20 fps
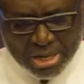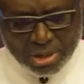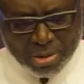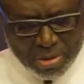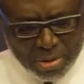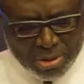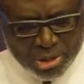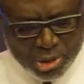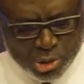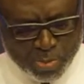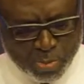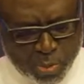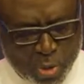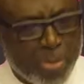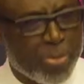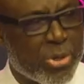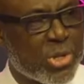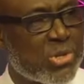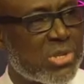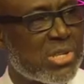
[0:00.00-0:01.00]
that God has
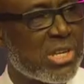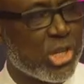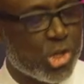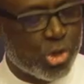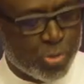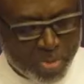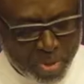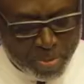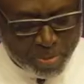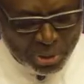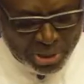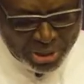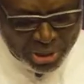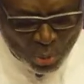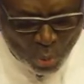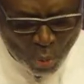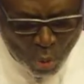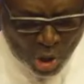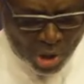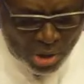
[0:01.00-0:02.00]
promised His people
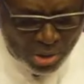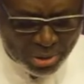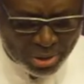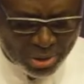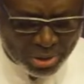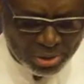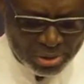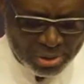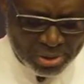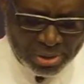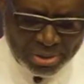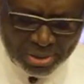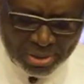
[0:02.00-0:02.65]
in the Word